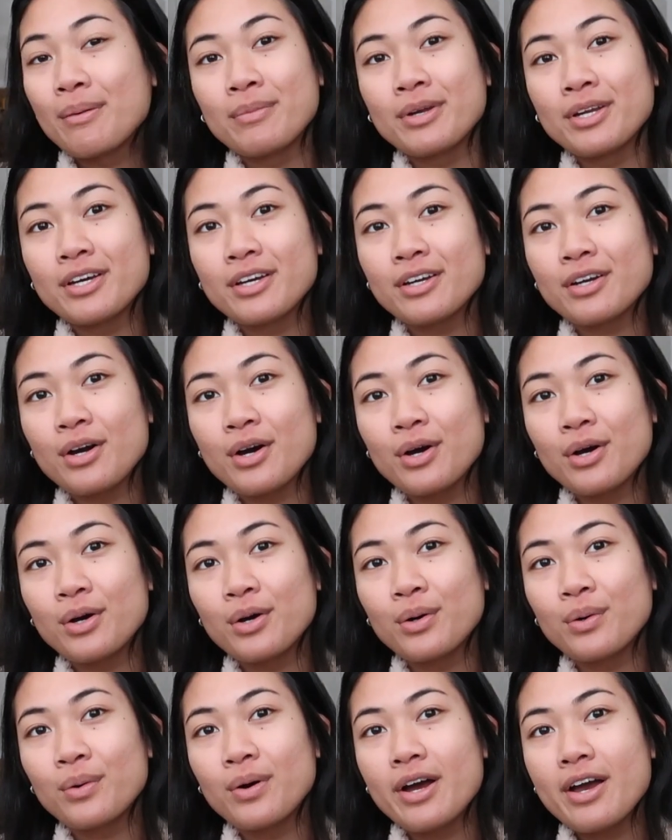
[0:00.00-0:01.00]
I'm gonna
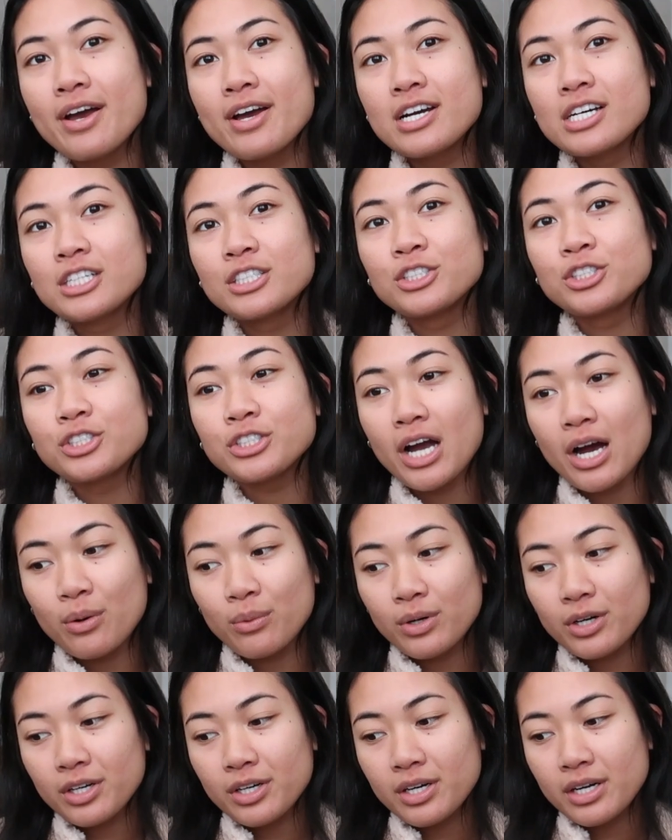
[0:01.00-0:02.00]
go
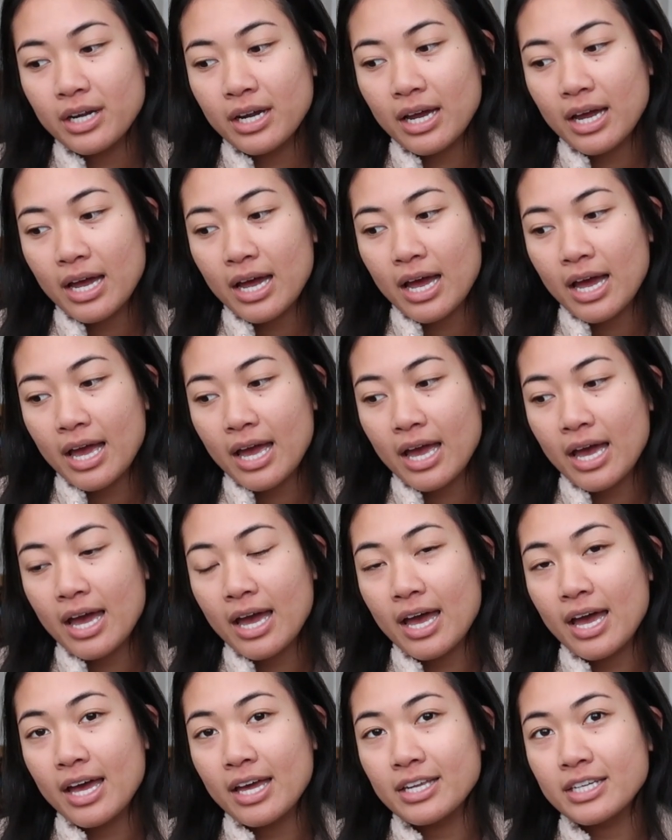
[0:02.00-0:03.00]
shower,
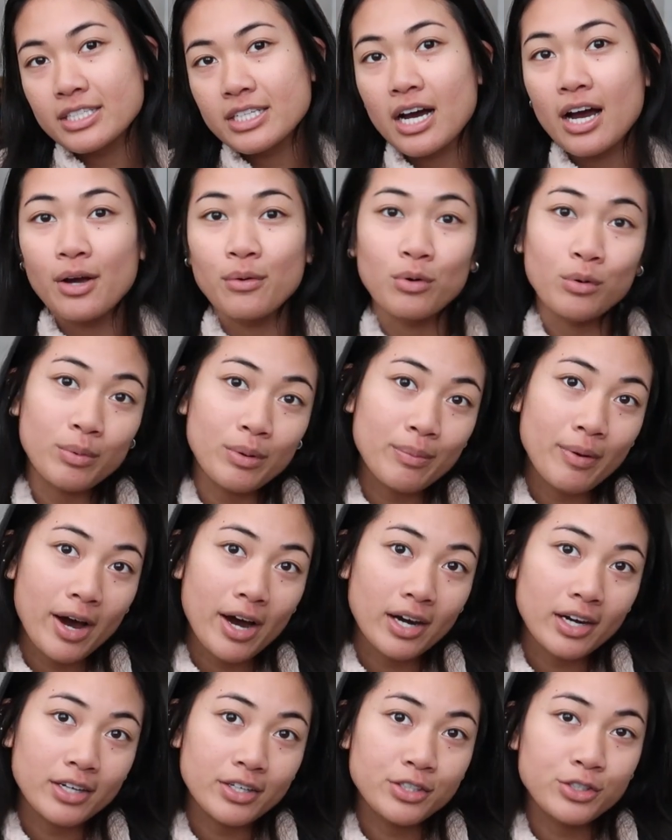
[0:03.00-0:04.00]
and I will be
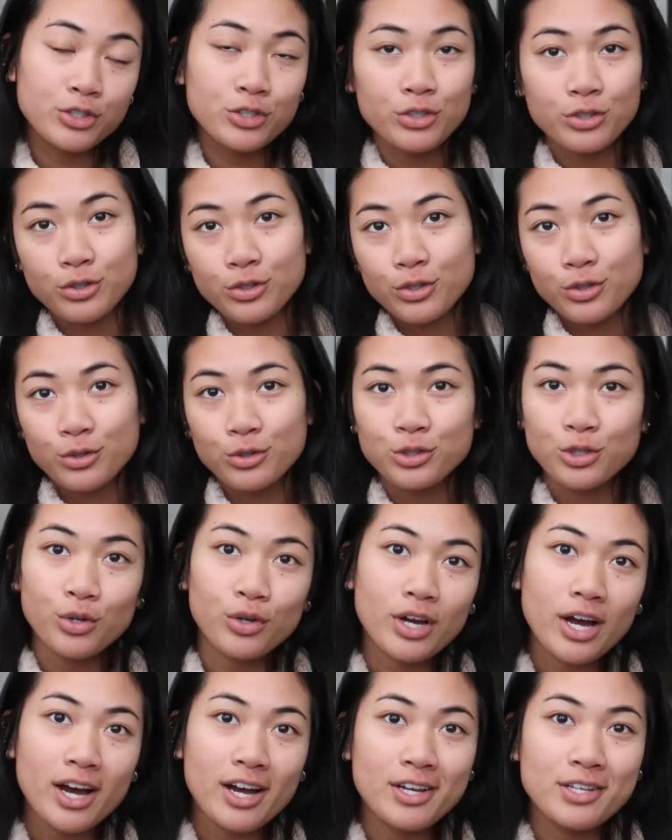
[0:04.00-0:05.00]
back to show
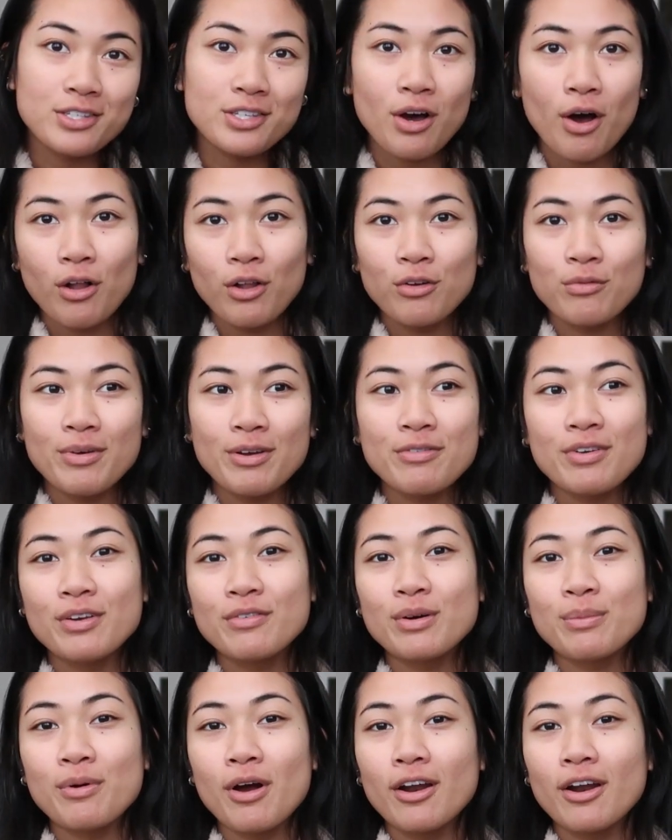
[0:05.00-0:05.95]
you guys all of my favorite